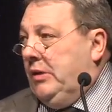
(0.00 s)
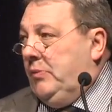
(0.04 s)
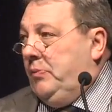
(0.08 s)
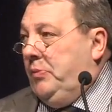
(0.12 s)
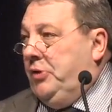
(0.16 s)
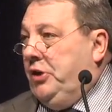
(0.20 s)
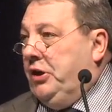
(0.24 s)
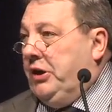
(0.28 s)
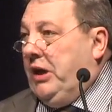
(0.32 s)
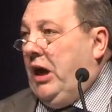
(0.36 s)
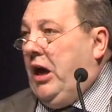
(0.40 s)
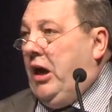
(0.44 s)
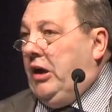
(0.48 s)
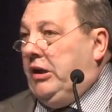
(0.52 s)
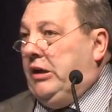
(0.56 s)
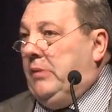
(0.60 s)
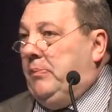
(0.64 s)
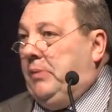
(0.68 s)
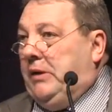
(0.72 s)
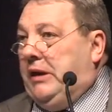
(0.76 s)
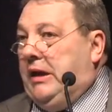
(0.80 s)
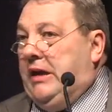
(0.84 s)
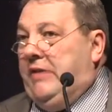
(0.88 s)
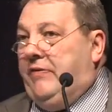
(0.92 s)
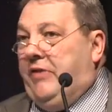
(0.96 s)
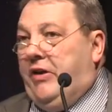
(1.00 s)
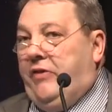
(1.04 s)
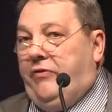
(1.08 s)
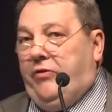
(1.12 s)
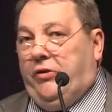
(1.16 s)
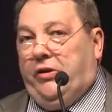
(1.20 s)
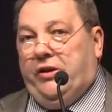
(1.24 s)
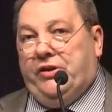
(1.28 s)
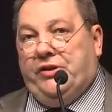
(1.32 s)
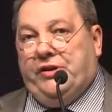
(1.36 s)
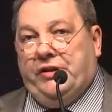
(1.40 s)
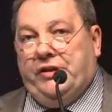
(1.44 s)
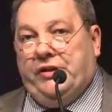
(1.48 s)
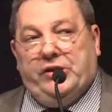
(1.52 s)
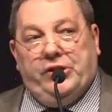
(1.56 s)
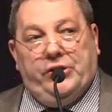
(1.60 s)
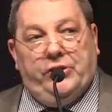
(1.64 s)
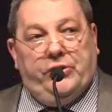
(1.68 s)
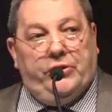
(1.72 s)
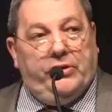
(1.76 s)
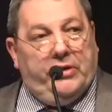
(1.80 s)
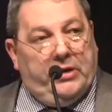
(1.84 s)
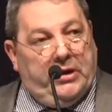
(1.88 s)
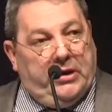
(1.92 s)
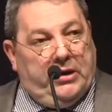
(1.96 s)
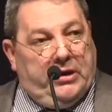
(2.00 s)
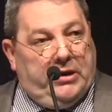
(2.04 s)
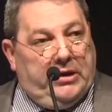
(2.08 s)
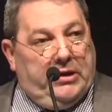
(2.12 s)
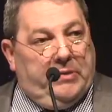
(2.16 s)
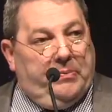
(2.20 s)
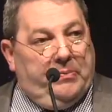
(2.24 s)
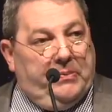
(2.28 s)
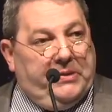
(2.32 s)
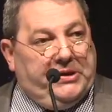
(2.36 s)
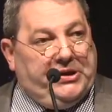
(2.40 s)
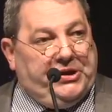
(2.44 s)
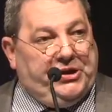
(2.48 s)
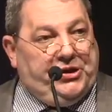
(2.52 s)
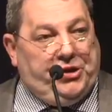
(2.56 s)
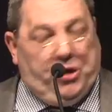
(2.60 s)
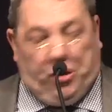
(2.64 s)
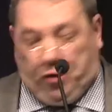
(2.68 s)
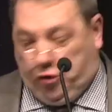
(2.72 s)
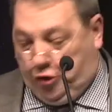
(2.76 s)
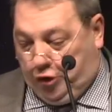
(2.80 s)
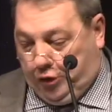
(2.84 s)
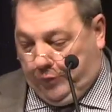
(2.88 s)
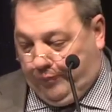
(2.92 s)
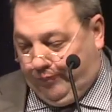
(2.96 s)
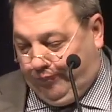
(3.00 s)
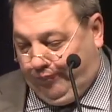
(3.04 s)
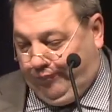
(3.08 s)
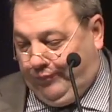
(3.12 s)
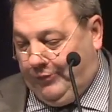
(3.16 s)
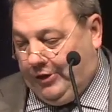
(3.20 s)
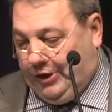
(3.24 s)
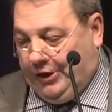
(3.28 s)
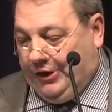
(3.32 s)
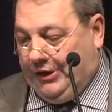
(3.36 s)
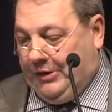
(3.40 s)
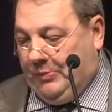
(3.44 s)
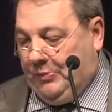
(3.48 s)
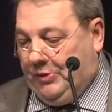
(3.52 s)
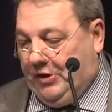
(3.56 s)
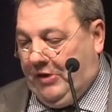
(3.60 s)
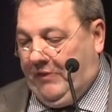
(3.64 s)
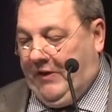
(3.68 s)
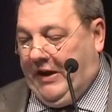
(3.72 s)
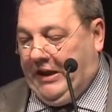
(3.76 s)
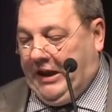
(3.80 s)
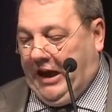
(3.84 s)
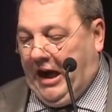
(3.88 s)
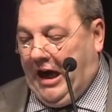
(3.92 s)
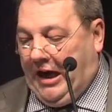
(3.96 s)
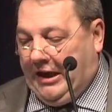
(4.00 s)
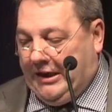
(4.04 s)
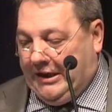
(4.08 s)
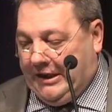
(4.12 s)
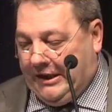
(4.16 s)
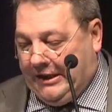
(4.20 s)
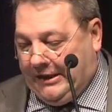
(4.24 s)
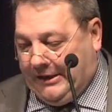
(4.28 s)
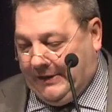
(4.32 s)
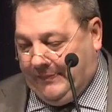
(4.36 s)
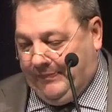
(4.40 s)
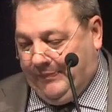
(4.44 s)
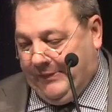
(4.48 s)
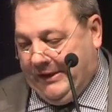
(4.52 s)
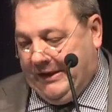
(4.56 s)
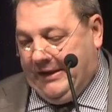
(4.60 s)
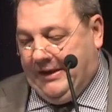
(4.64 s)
but you'd hardly believe it if you listened to Miss Sturgeon. She seems to have other ideas.